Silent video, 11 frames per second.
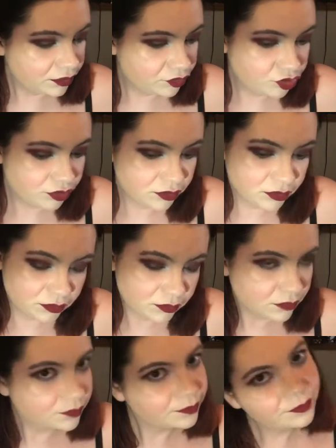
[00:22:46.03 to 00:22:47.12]

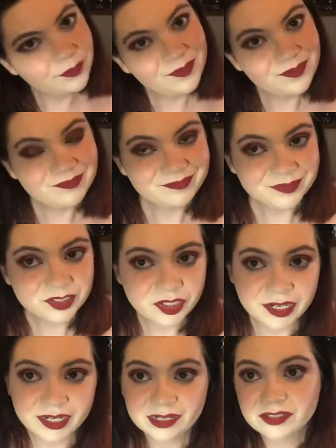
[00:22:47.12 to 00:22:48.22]
just
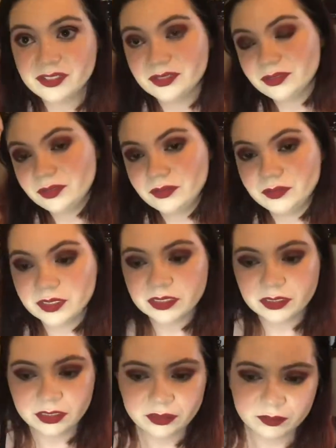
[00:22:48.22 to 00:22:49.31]
trying to
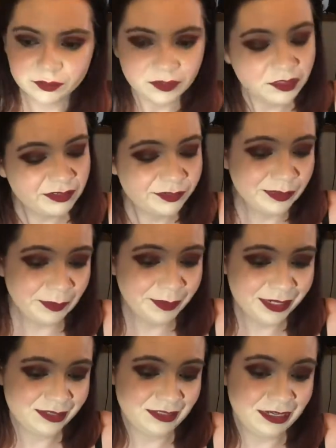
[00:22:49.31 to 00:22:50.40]
live my
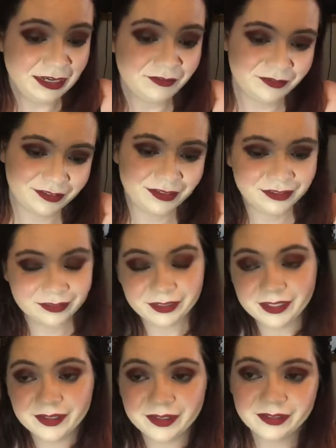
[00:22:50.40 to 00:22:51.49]
best life,
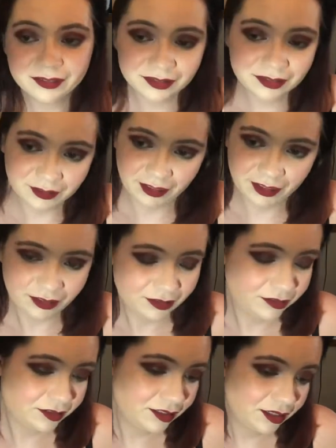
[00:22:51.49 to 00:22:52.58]
I guess,
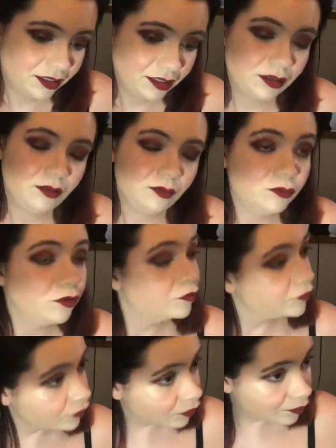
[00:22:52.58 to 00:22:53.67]
and move
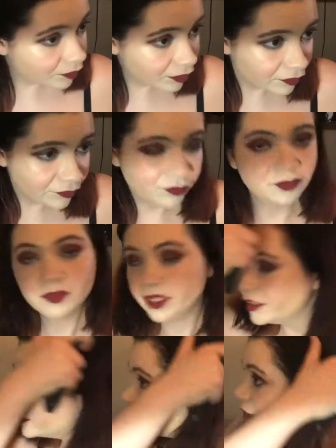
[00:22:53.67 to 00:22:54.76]
forward from
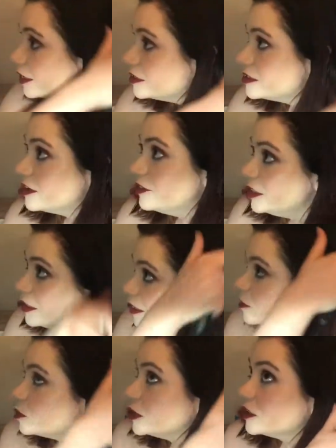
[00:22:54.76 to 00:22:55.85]
like the negativity
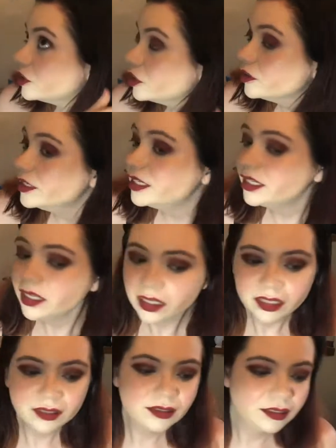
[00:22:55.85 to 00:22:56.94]
that's been occurring.
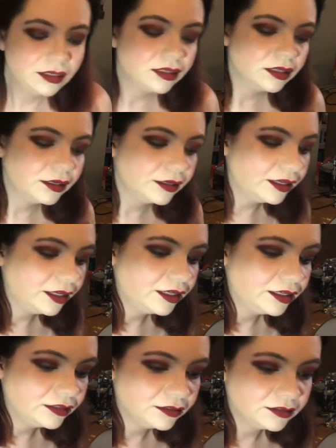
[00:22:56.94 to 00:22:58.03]

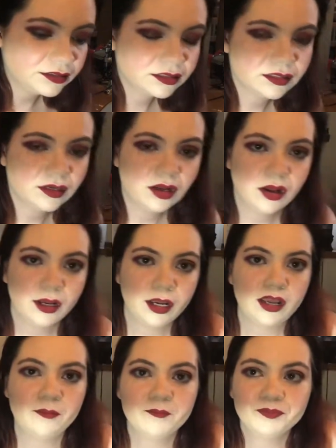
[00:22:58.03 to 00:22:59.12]
And
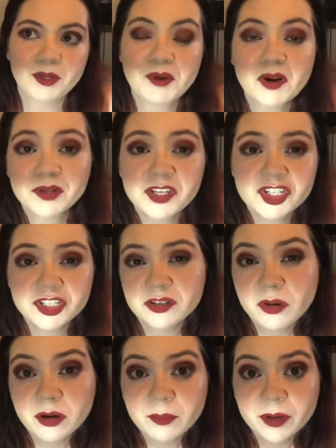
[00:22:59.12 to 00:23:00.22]
I'm not really sure
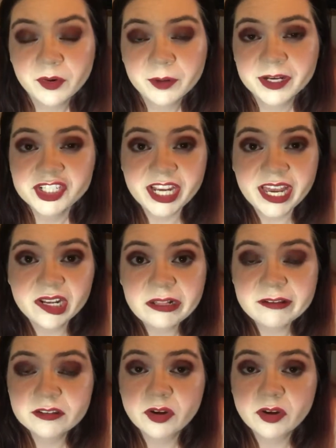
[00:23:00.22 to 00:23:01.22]
where my channel is